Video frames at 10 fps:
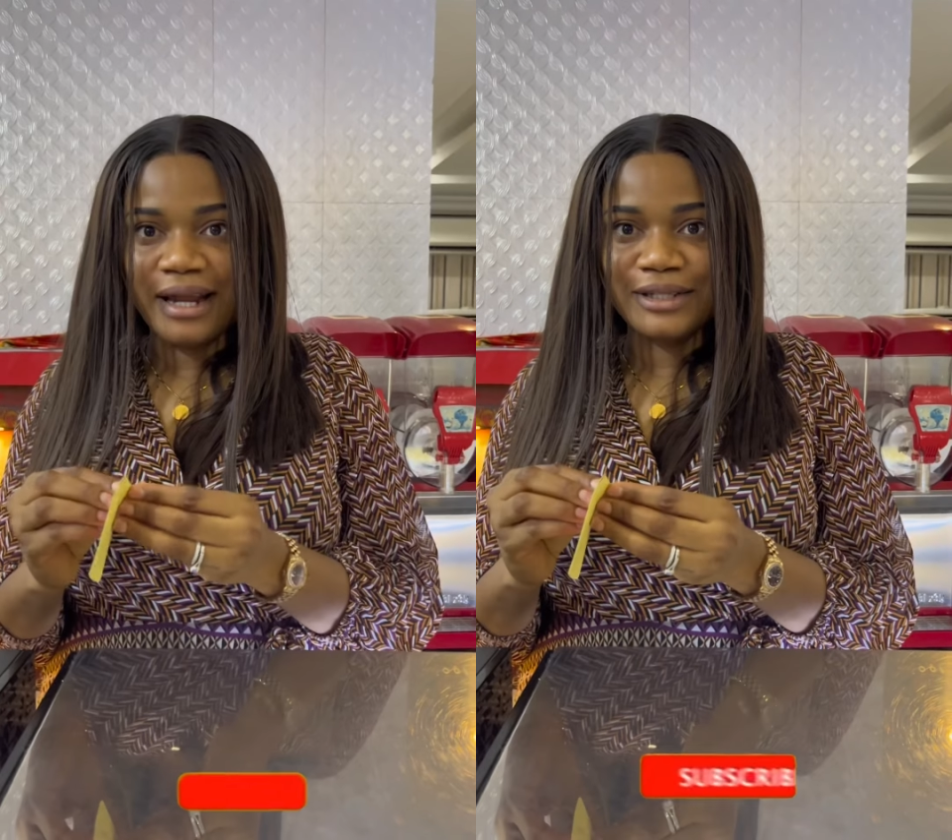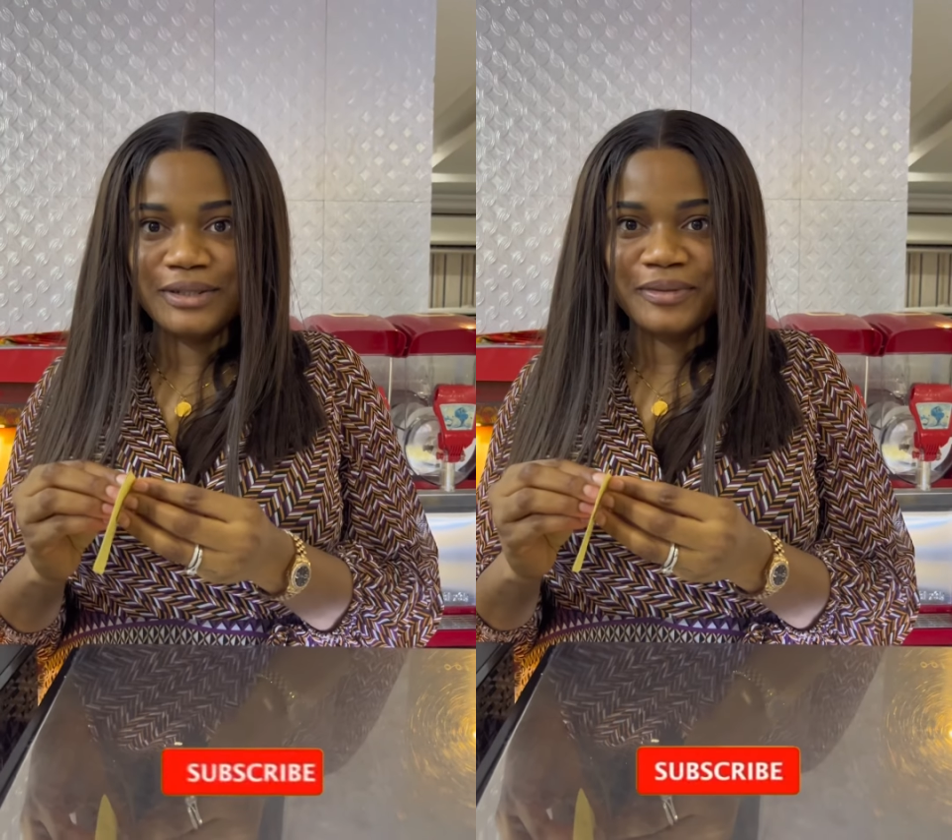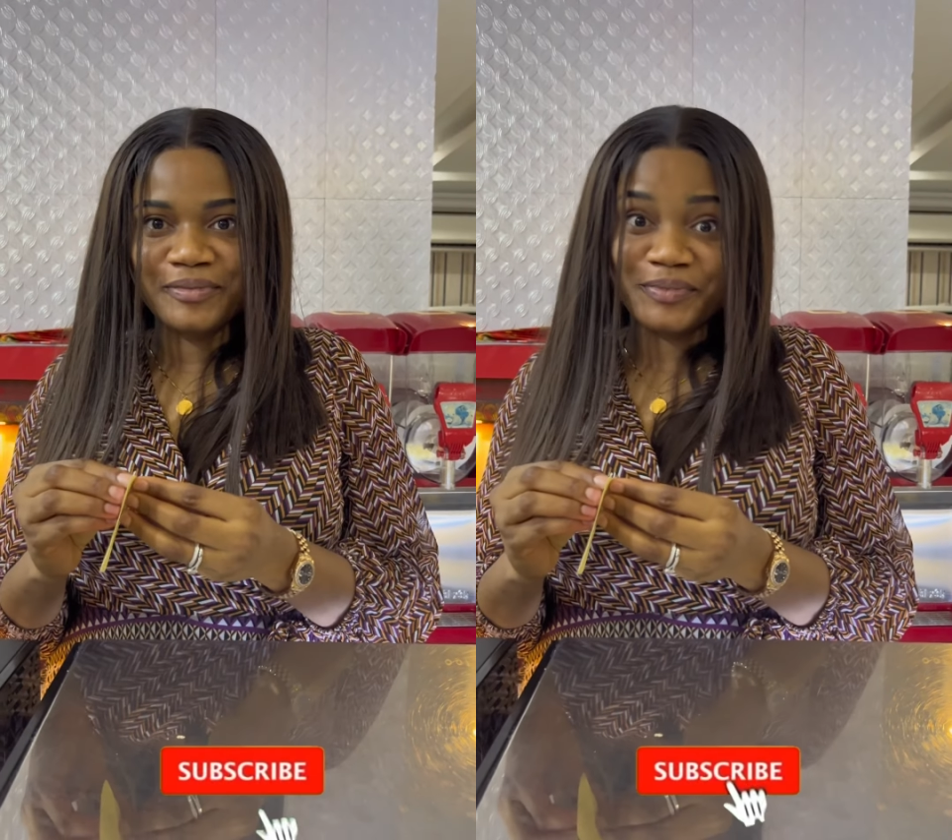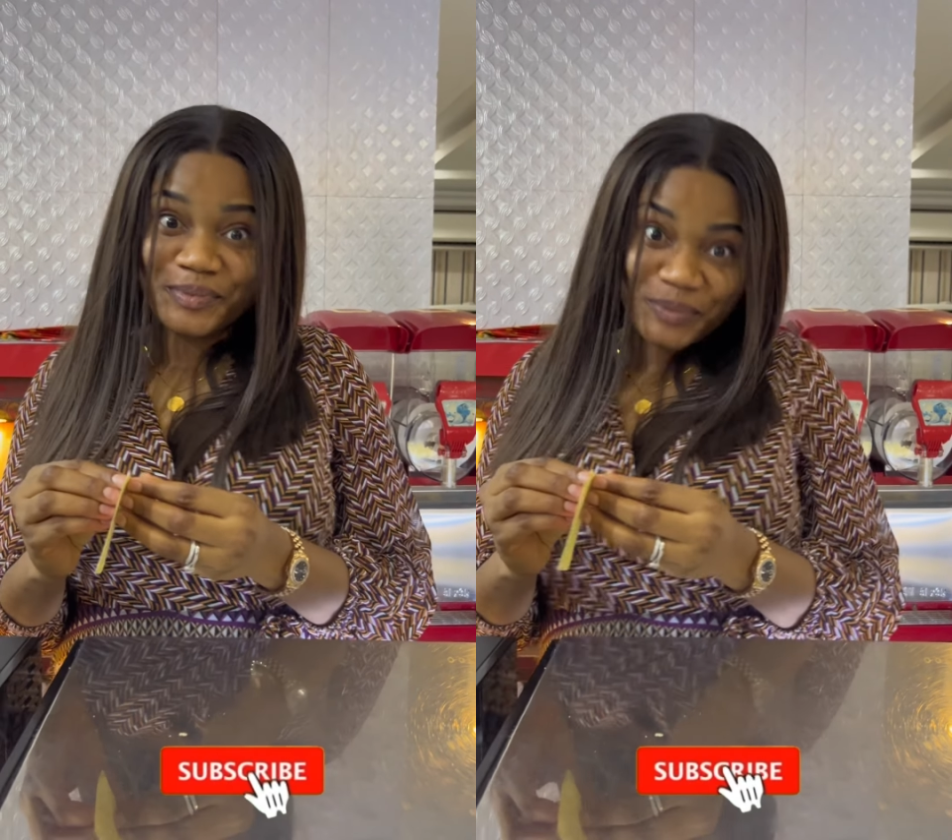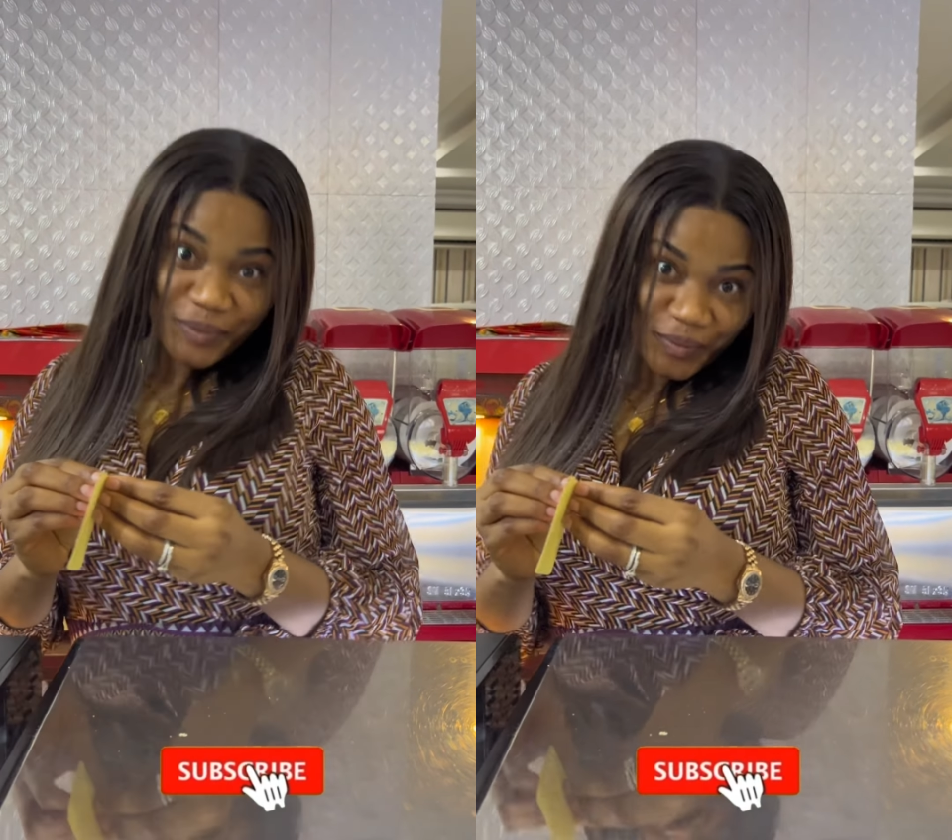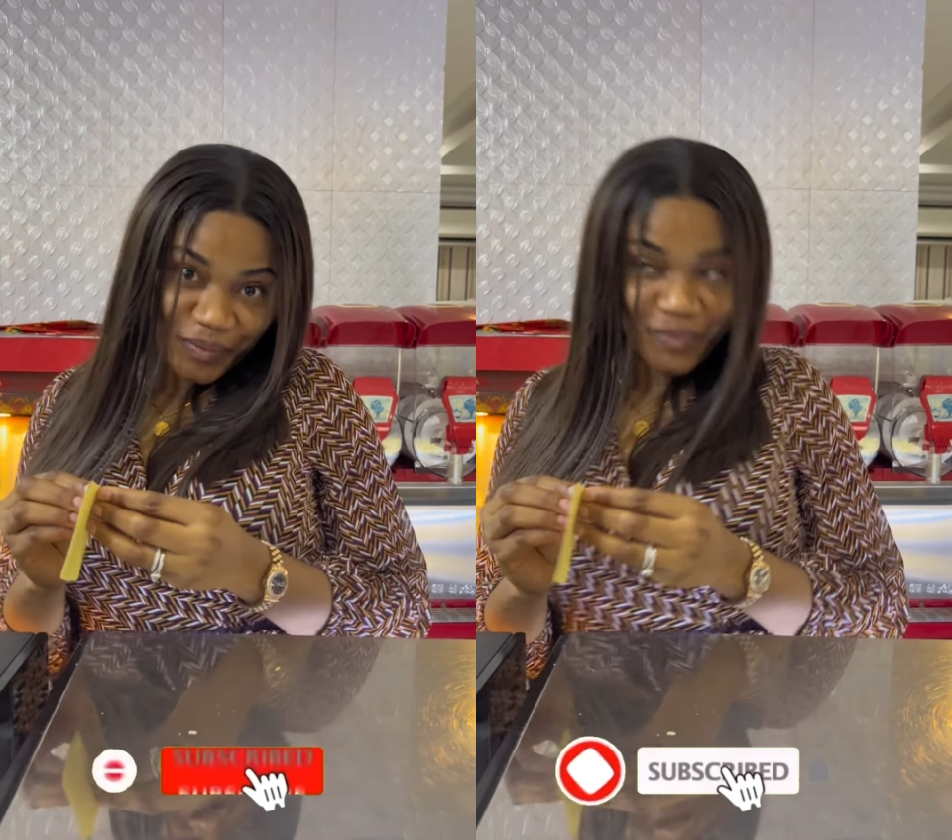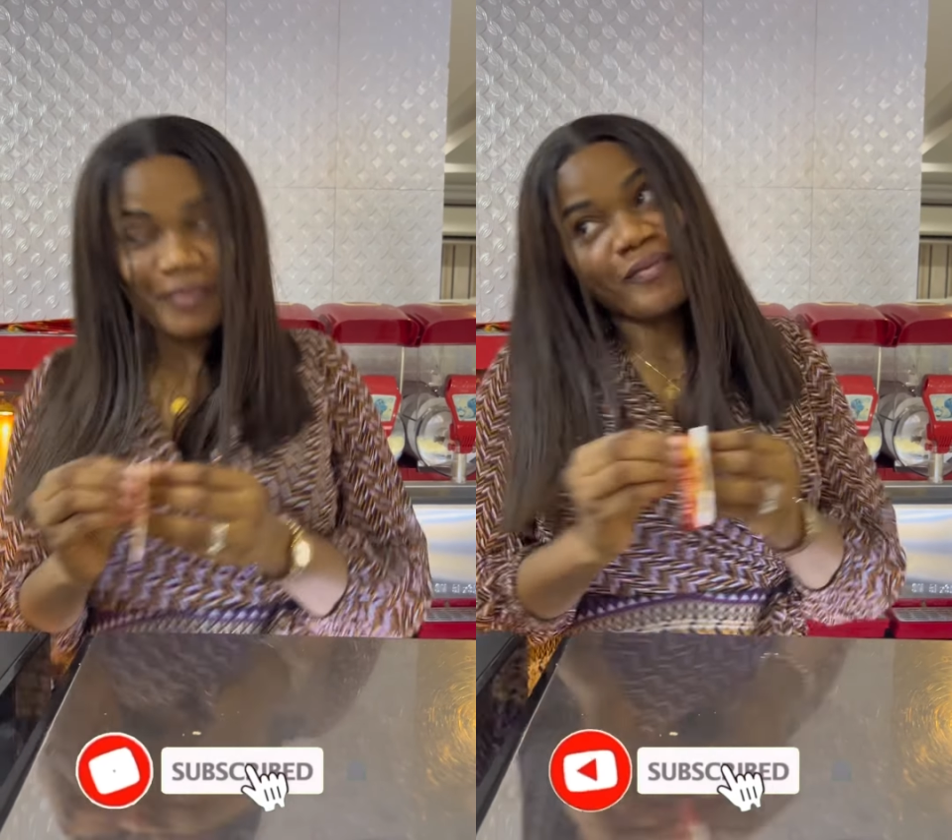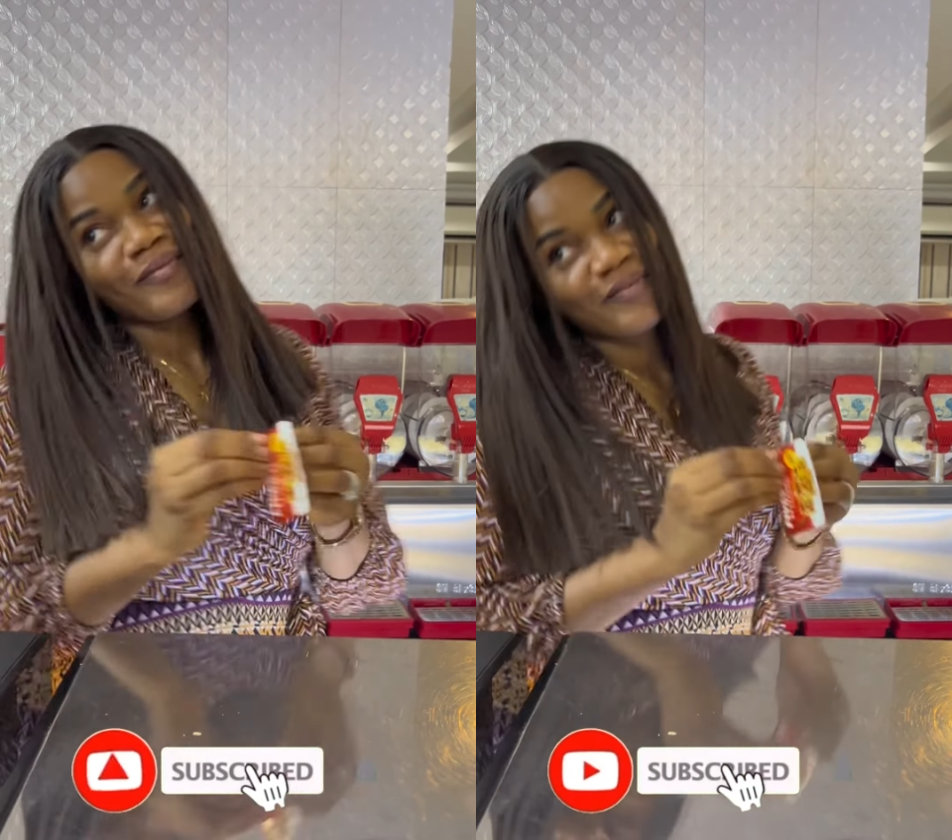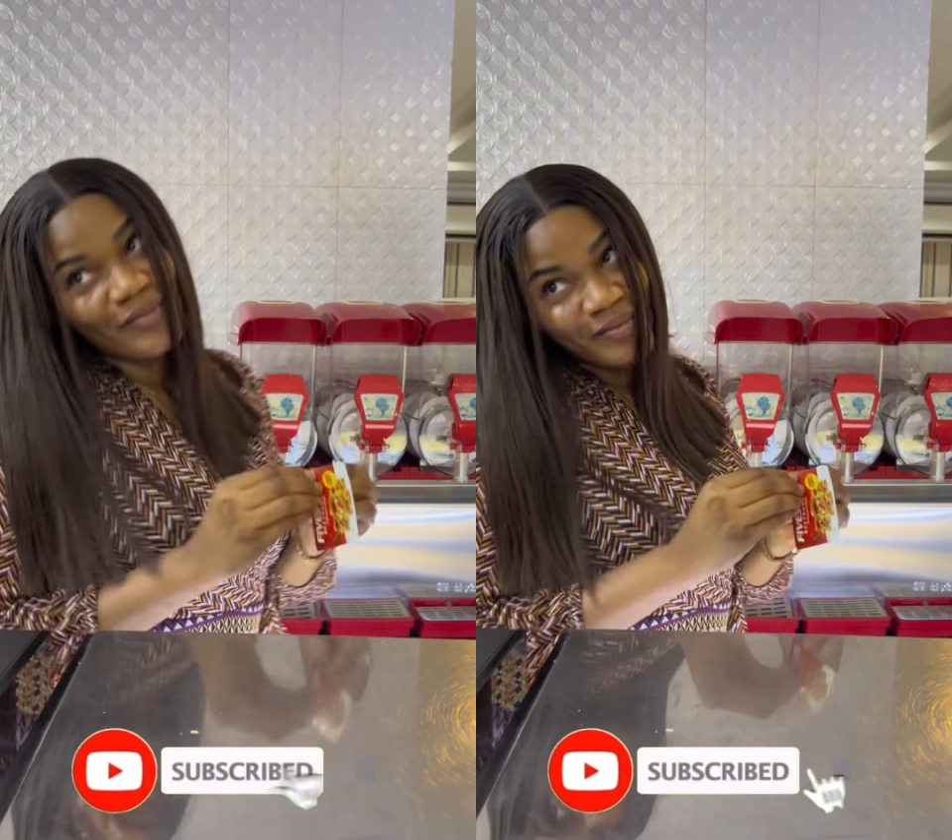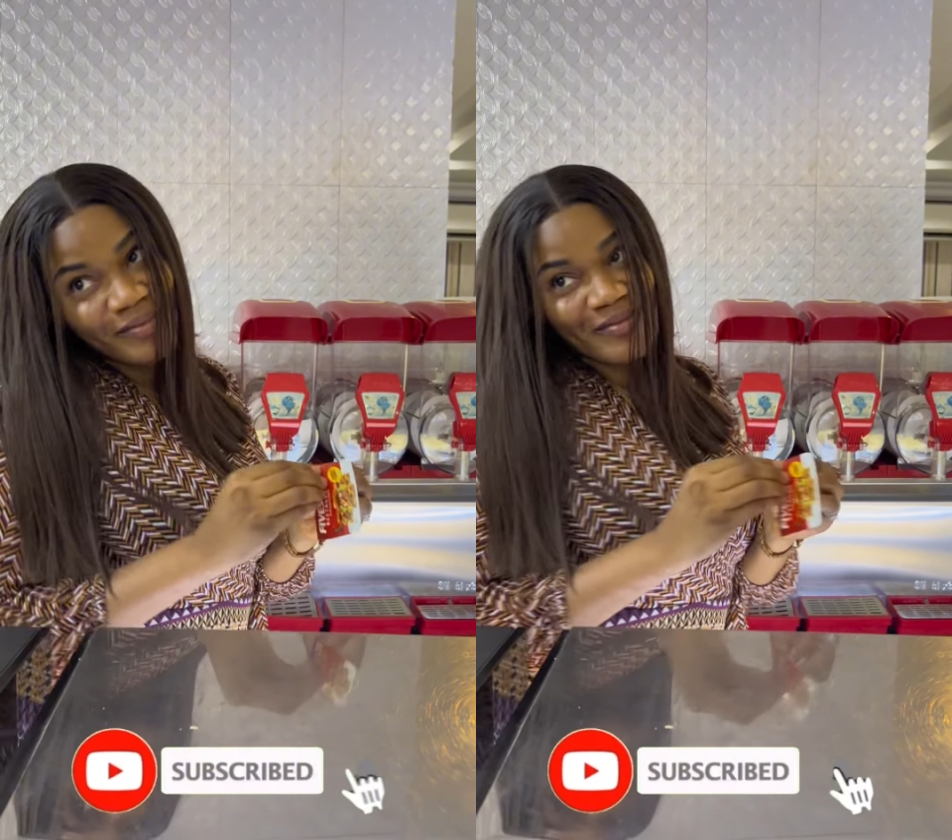friend there. She got married last week.